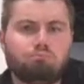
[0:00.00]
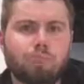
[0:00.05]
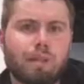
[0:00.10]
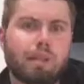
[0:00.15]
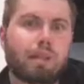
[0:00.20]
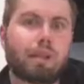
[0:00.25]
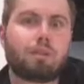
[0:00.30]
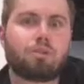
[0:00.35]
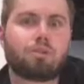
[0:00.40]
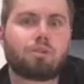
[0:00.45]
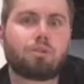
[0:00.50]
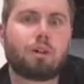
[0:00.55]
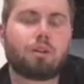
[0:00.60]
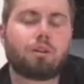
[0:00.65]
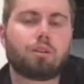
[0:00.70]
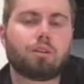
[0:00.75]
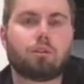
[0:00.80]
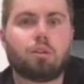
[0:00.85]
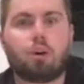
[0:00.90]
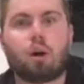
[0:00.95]
and I
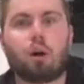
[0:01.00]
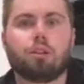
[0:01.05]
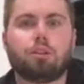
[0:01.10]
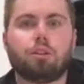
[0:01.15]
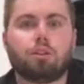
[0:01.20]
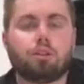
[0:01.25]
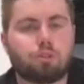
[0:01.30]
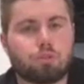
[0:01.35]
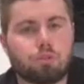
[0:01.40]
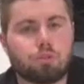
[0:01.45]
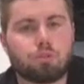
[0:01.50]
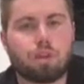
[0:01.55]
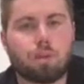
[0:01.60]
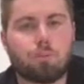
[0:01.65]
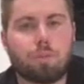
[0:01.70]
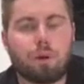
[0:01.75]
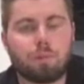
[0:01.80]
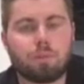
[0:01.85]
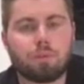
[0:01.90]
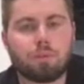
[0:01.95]
decided I needed to
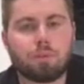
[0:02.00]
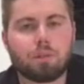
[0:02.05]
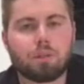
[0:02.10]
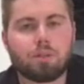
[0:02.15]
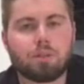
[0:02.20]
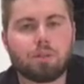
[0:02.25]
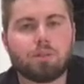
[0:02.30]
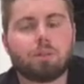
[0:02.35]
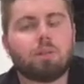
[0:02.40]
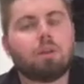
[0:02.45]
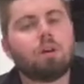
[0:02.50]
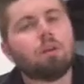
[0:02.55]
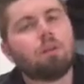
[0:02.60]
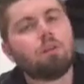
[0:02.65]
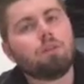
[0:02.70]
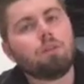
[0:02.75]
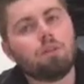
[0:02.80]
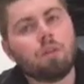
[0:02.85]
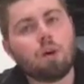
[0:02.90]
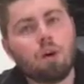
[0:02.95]
step up and be a leader.
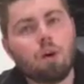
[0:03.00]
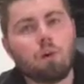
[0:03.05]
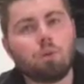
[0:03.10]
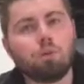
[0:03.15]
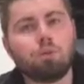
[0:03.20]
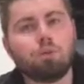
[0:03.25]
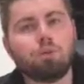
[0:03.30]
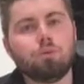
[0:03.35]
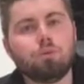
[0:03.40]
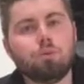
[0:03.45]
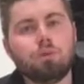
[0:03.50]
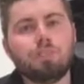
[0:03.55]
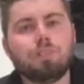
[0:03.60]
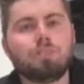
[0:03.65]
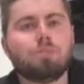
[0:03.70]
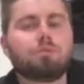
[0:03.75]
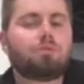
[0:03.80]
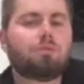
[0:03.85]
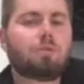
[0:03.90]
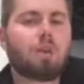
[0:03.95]
No, you need
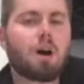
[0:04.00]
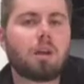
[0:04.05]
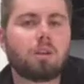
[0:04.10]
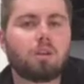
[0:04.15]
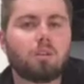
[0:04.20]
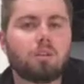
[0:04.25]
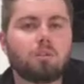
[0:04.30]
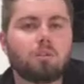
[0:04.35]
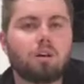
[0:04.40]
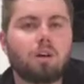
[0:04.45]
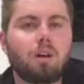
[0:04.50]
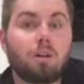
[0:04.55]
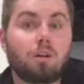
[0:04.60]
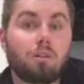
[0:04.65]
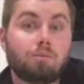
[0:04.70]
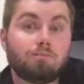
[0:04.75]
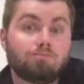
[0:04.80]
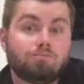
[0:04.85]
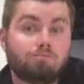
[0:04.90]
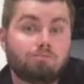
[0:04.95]
to follow
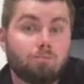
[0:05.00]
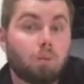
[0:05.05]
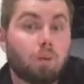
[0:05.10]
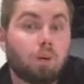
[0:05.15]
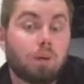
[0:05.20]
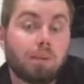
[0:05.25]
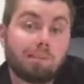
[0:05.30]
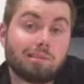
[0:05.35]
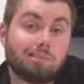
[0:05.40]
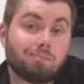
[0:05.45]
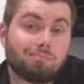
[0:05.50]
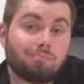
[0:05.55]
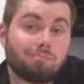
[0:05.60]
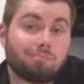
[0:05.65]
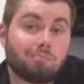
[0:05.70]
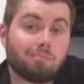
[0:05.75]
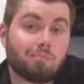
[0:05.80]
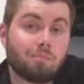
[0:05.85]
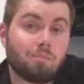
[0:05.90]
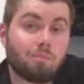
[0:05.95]
what
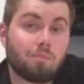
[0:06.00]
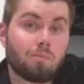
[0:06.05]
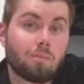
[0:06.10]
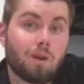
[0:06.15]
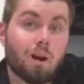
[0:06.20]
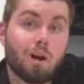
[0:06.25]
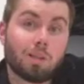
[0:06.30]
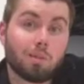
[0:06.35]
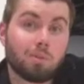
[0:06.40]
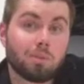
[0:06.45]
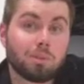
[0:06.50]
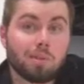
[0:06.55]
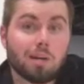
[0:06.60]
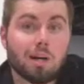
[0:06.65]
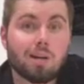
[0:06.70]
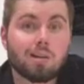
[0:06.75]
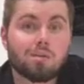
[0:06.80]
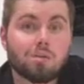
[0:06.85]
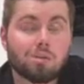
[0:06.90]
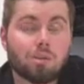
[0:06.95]
Hollywood
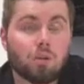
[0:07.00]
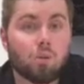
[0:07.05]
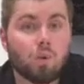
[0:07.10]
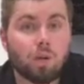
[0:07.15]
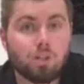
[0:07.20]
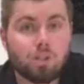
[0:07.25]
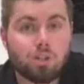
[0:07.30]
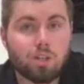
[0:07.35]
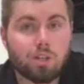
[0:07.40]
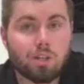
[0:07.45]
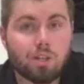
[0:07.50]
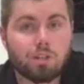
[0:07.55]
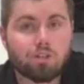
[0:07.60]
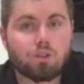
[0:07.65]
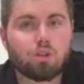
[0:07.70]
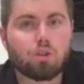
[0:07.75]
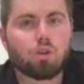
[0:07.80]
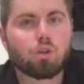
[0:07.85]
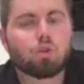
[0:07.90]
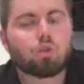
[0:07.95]
does, which is
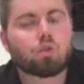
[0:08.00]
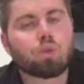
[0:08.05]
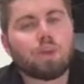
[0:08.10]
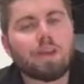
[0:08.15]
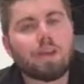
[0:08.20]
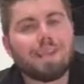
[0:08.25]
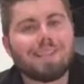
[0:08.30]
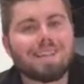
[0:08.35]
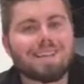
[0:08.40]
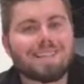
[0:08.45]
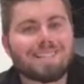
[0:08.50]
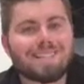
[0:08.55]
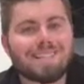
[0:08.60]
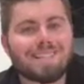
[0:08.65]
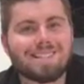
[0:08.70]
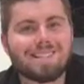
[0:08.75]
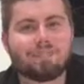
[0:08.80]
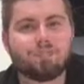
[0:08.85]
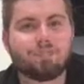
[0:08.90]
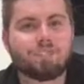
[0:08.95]
to create a
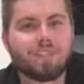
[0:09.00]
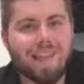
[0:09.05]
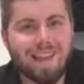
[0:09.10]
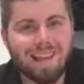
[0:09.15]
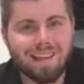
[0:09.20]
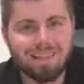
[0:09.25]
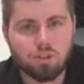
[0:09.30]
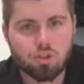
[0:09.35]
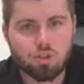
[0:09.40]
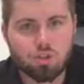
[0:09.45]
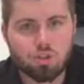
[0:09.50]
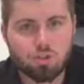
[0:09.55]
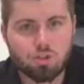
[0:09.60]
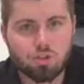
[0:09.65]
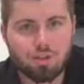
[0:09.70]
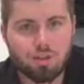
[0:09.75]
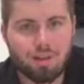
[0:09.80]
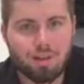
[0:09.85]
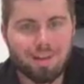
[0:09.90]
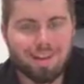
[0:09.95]
sense of tension,
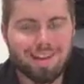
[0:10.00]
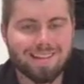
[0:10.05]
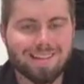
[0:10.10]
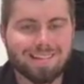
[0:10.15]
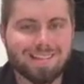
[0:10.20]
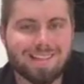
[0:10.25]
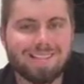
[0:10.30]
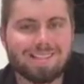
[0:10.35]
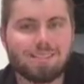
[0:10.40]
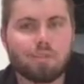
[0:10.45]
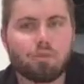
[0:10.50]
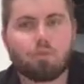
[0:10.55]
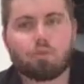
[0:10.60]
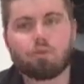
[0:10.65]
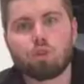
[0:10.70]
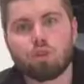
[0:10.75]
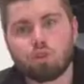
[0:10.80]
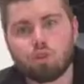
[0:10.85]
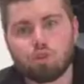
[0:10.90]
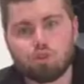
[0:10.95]
a sense of
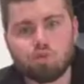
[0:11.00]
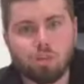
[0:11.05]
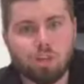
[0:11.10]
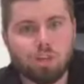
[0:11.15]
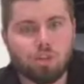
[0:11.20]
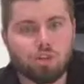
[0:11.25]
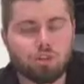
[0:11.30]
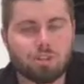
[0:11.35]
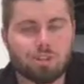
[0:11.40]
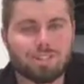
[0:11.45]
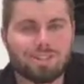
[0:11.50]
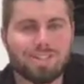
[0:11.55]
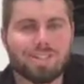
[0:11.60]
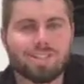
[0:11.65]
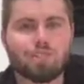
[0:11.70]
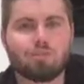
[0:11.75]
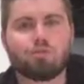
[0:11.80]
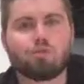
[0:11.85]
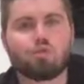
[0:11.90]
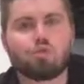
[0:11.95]
frustration, a
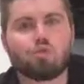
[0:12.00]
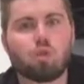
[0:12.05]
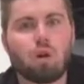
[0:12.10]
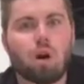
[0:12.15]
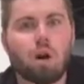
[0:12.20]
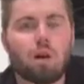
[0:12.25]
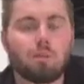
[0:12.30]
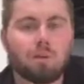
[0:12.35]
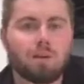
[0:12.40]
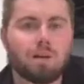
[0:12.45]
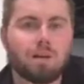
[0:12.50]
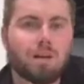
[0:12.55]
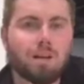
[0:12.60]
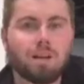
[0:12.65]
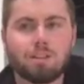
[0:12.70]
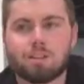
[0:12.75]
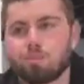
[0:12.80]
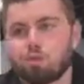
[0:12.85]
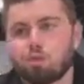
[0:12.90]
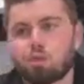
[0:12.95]
sense of drama,
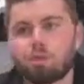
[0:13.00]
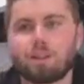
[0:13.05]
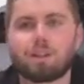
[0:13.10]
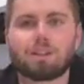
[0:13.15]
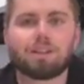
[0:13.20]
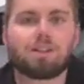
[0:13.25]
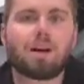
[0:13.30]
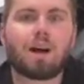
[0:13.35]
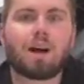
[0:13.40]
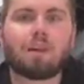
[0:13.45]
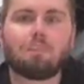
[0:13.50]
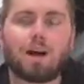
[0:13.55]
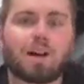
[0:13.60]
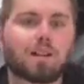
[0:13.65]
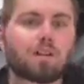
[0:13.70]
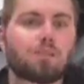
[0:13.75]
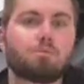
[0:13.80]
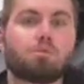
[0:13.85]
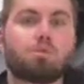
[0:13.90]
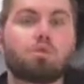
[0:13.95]
some sort of a
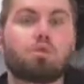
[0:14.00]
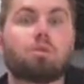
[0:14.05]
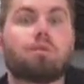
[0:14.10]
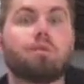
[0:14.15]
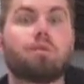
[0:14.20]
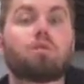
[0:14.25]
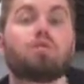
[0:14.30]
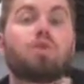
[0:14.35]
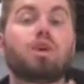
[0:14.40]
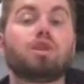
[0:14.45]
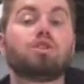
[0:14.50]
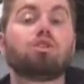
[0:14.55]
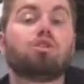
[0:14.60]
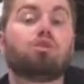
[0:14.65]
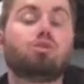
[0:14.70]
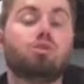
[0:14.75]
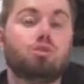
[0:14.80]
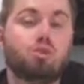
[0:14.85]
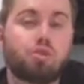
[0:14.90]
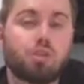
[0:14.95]
climax, some sort of a
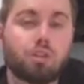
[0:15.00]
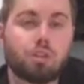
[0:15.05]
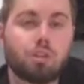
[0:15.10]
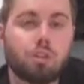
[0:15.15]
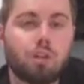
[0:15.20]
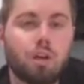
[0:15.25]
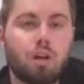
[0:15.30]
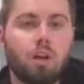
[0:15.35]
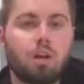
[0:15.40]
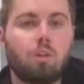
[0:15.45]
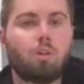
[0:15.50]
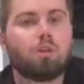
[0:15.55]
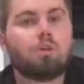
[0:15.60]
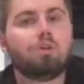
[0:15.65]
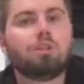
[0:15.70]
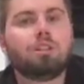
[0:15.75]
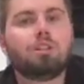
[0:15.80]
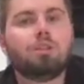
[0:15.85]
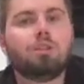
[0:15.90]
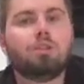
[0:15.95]
resolution. What
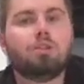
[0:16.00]
you need to